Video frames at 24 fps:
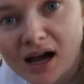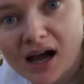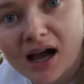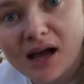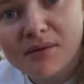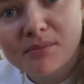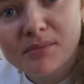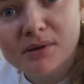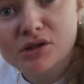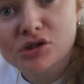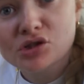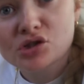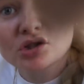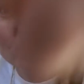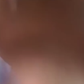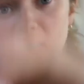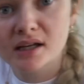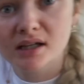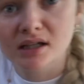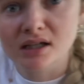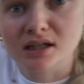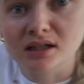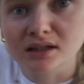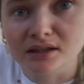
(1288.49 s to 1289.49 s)
I've been
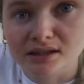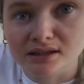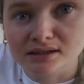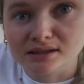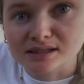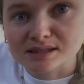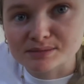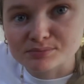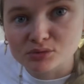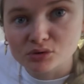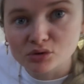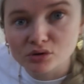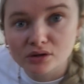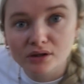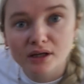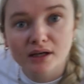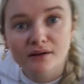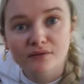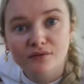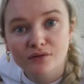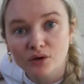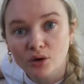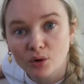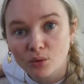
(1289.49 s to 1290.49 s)
trying to clean this
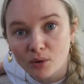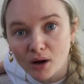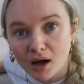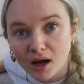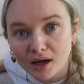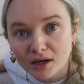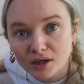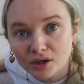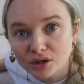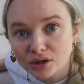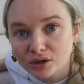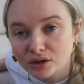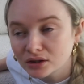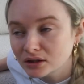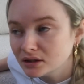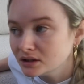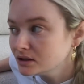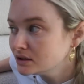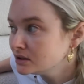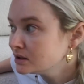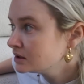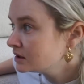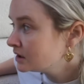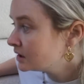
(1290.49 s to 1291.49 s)
boucle for a while.
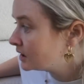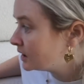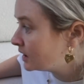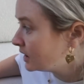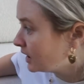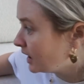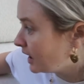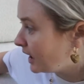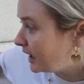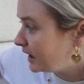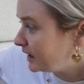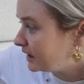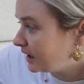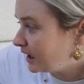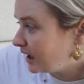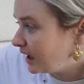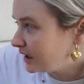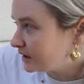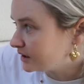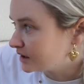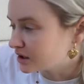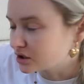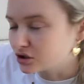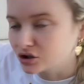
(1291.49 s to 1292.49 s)
And
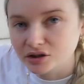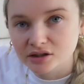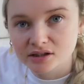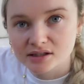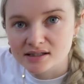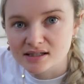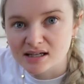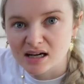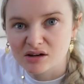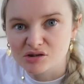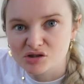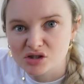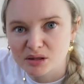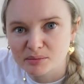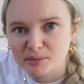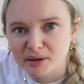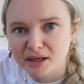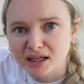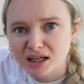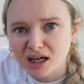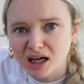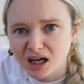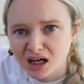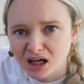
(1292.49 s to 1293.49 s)
I like look at this couch and I'm
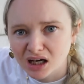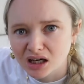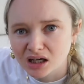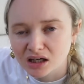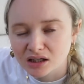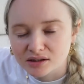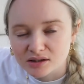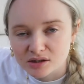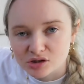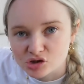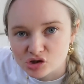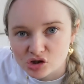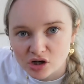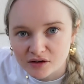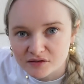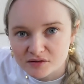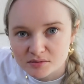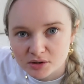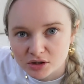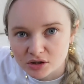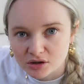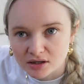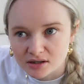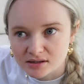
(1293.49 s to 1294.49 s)
like, oh, this drives
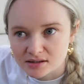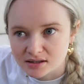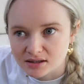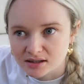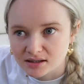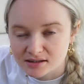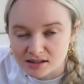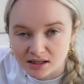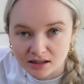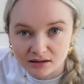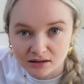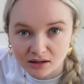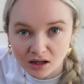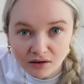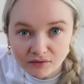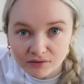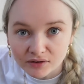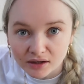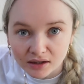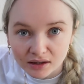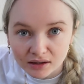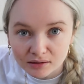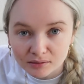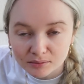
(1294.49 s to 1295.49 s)
me crazy because I love
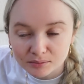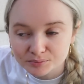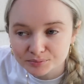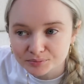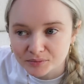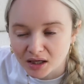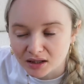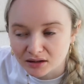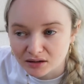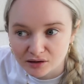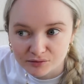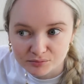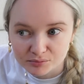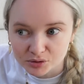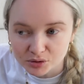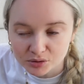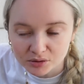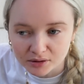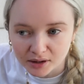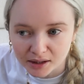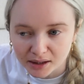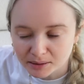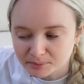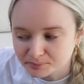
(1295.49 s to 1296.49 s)
it. I love
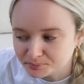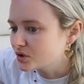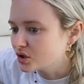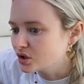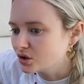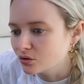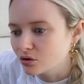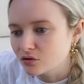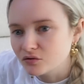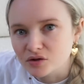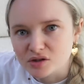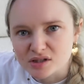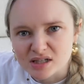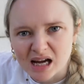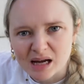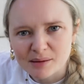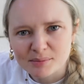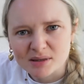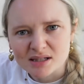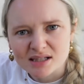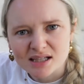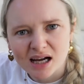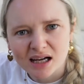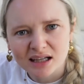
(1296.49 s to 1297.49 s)
boucle. You know, over
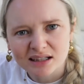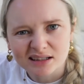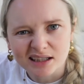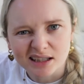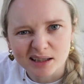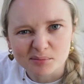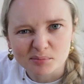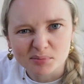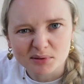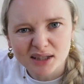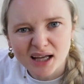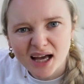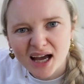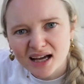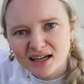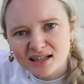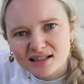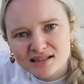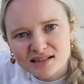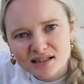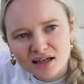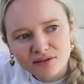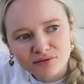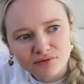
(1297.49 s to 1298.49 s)
time it's gotten like
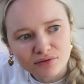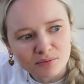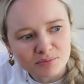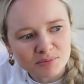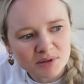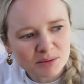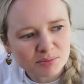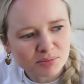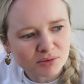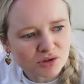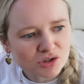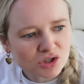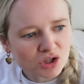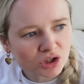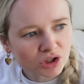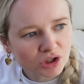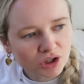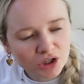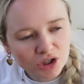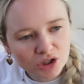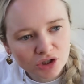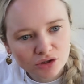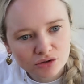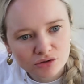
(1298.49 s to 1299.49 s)
black stuff from people's
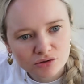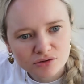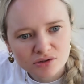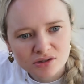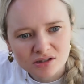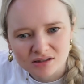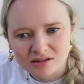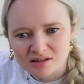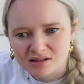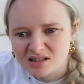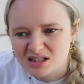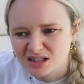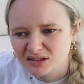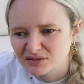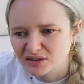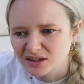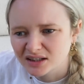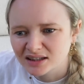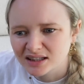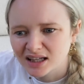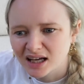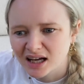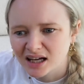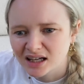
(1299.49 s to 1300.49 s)
clothes and stuff
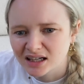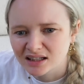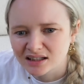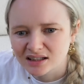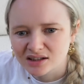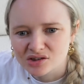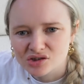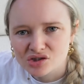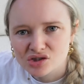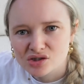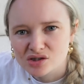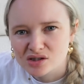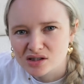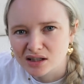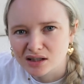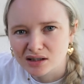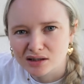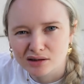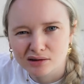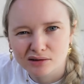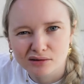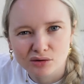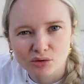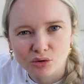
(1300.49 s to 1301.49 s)
like that. And it's just like
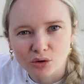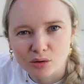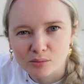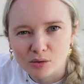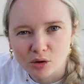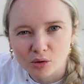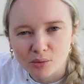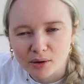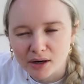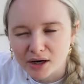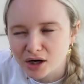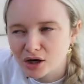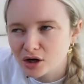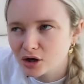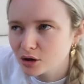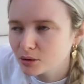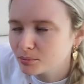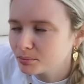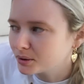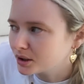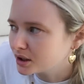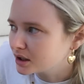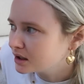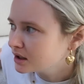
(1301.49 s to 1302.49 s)
normal wear.
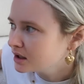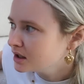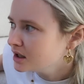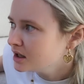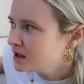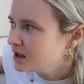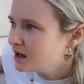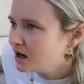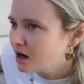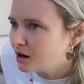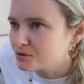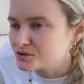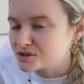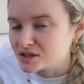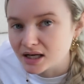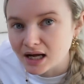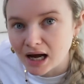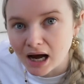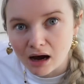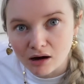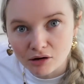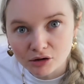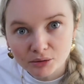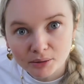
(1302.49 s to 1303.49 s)
But I was like,
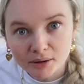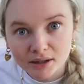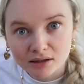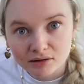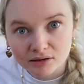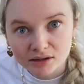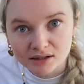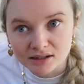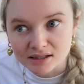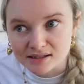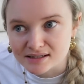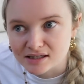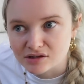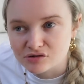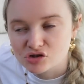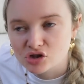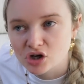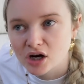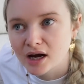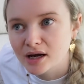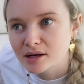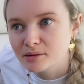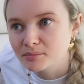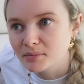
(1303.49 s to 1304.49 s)
how do I clean this? I've
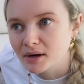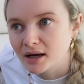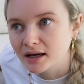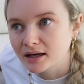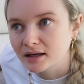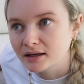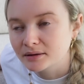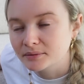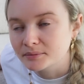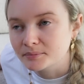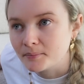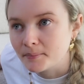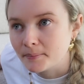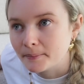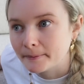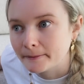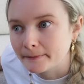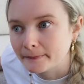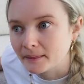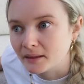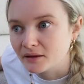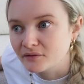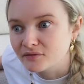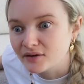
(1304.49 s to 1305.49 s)
tried my
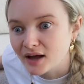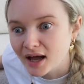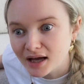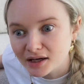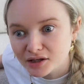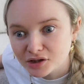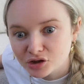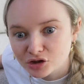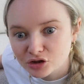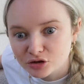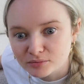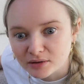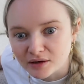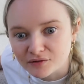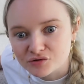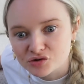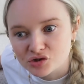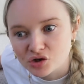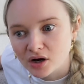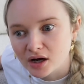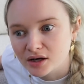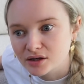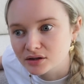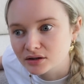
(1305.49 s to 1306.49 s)
vacuum. I've
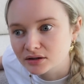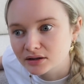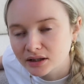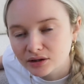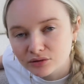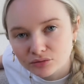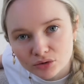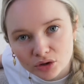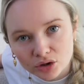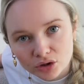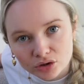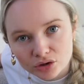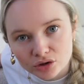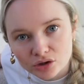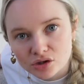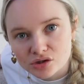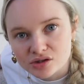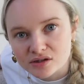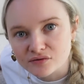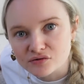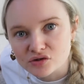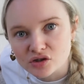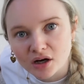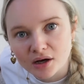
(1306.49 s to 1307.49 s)
tried lint
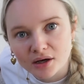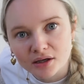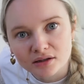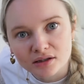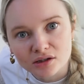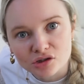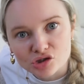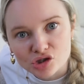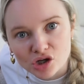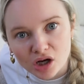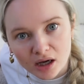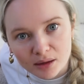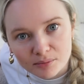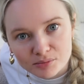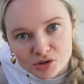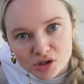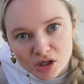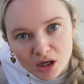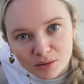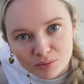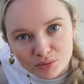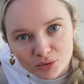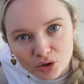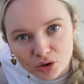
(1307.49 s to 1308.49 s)
rollers. I've tried the Chom
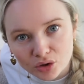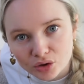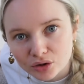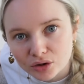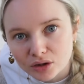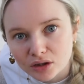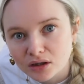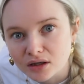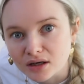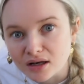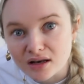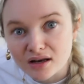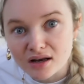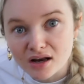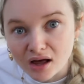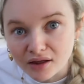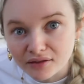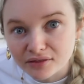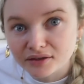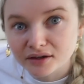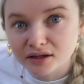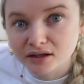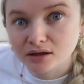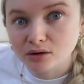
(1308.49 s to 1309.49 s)
Chom roller.
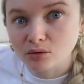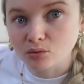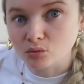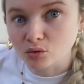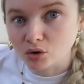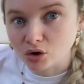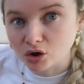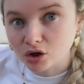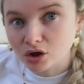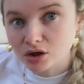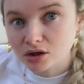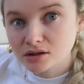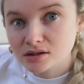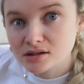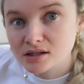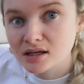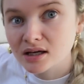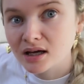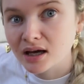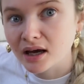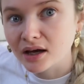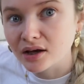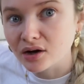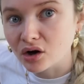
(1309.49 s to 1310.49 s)
Nothing worked
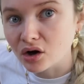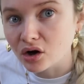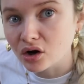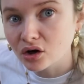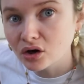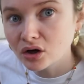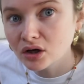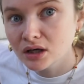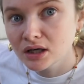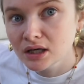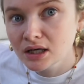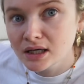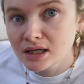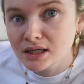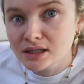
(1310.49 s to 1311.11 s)
at all.